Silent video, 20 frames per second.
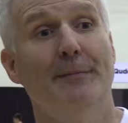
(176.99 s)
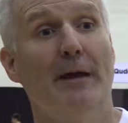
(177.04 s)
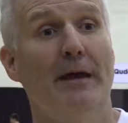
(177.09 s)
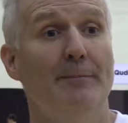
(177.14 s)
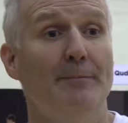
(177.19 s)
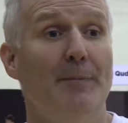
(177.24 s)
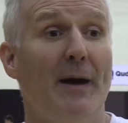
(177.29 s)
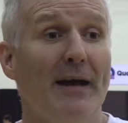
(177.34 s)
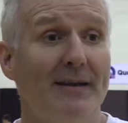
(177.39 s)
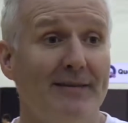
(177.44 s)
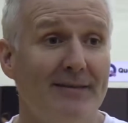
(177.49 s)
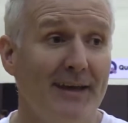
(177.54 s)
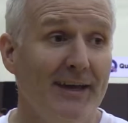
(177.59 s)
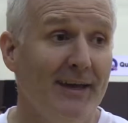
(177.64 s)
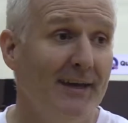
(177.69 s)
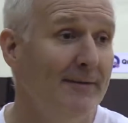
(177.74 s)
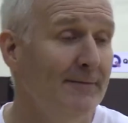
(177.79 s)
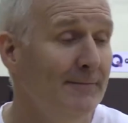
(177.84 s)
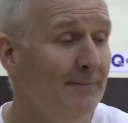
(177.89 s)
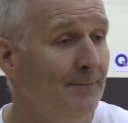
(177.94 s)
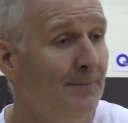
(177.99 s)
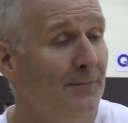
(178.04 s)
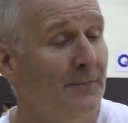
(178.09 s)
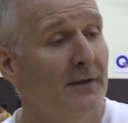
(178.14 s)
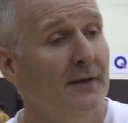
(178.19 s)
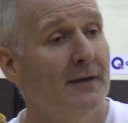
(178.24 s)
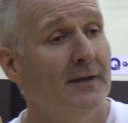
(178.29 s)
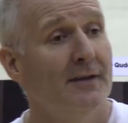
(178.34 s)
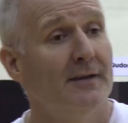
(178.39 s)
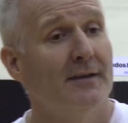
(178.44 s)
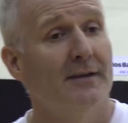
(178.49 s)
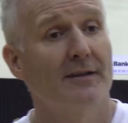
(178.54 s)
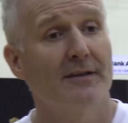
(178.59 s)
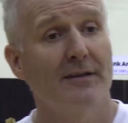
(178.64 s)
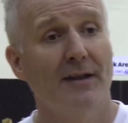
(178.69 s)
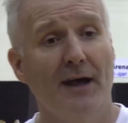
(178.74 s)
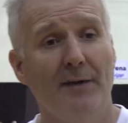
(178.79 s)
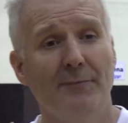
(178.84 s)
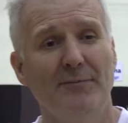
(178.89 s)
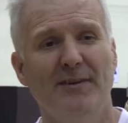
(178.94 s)
And back then,
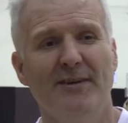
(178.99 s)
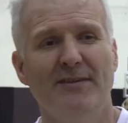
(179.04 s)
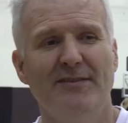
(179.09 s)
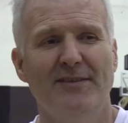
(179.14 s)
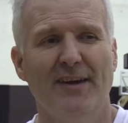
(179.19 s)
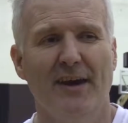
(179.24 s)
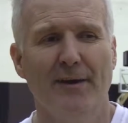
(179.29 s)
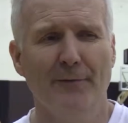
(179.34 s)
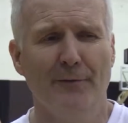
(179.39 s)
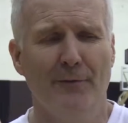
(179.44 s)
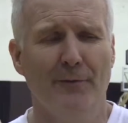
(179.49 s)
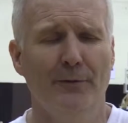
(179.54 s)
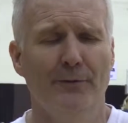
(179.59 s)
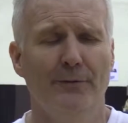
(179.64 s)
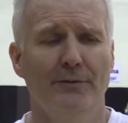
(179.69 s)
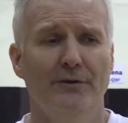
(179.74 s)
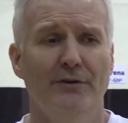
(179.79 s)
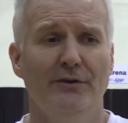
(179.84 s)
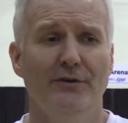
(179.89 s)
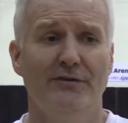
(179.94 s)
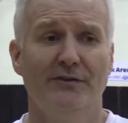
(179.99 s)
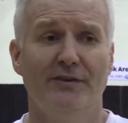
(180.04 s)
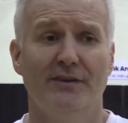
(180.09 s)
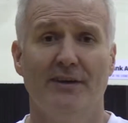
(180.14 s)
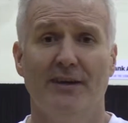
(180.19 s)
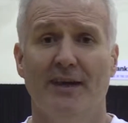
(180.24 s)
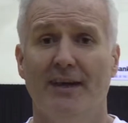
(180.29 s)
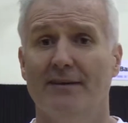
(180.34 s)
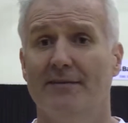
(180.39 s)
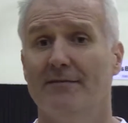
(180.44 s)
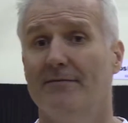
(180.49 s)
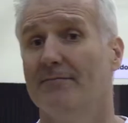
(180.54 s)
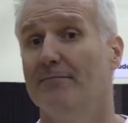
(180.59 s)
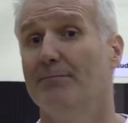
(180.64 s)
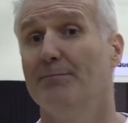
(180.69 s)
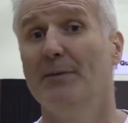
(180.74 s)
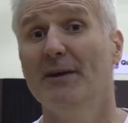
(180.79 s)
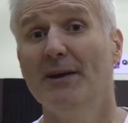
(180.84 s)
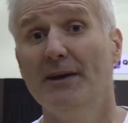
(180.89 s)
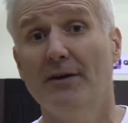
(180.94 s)
clubs in general used to get
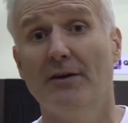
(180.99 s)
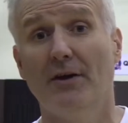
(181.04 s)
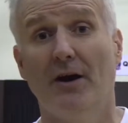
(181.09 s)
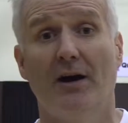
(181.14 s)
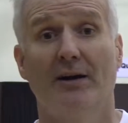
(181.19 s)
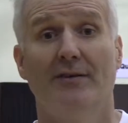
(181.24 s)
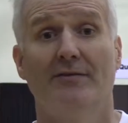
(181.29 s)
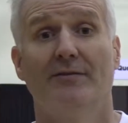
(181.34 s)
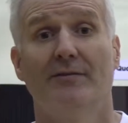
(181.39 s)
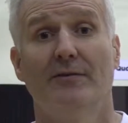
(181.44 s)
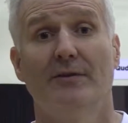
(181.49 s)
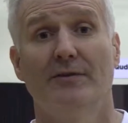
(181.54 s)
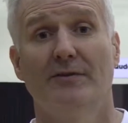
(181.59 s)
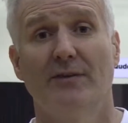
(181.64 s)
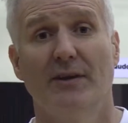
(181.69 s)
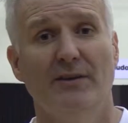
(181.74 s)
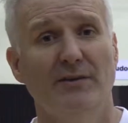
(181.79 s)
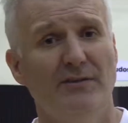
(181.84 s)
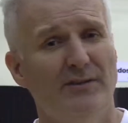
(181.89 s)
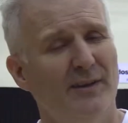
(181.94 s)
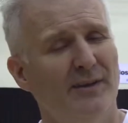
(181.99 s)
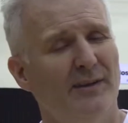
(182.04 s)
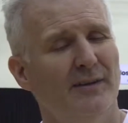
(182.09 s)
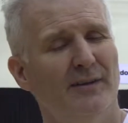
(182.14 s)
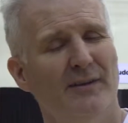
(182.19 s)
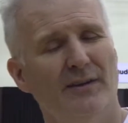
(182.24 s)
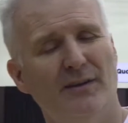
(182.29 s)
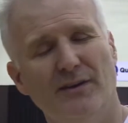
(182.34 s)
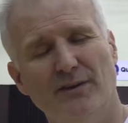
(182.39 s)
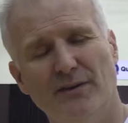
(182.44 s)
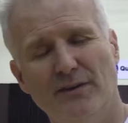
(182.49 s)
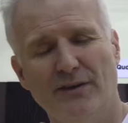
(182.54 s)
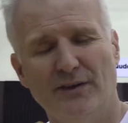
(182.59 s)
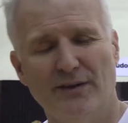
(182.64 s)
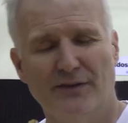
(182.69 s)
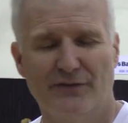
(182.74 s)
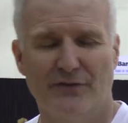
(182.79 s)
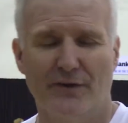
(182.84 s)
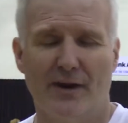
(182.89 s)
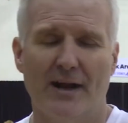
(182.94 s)
bigger guys, because the
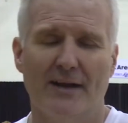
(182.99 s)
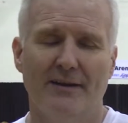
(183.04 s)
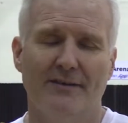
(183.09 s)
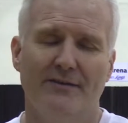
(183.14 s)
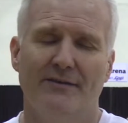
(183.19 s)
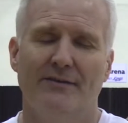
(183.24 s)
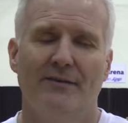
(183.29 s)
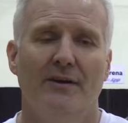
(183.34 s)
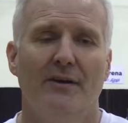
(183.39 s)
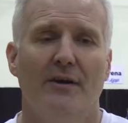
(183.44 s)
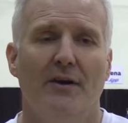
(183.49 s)
Australians